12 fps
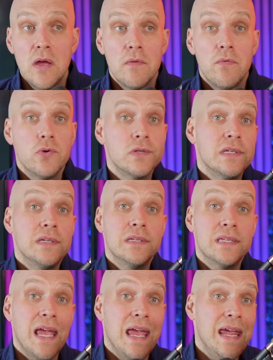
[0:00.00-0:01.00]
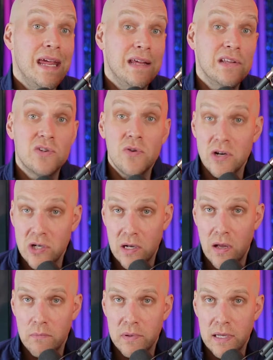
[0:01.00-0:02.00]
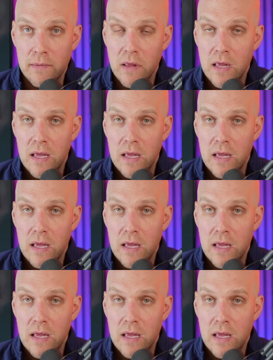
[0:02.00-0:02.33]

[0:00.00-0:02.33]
versus a construction company.